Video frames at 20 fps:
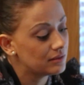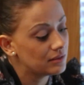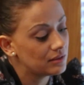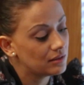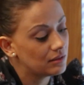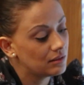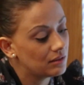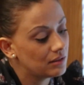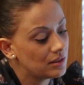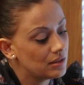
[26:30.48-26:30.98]

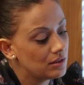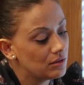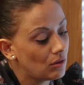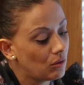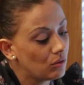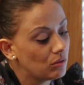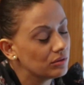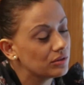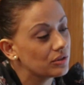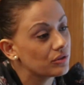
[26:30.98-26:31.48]
in
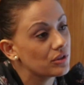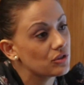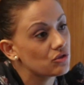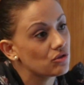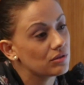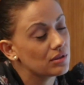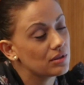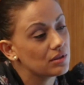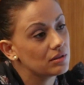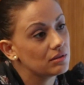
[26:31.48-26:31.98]
all the
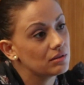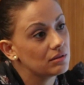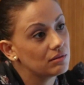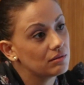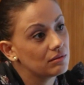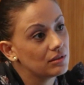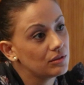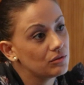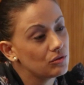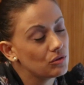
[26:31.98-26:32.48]
region
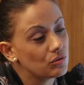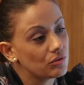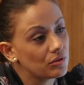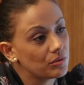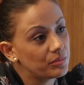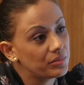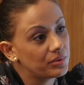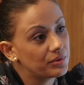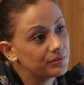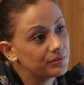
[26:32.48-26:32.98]
in Europe.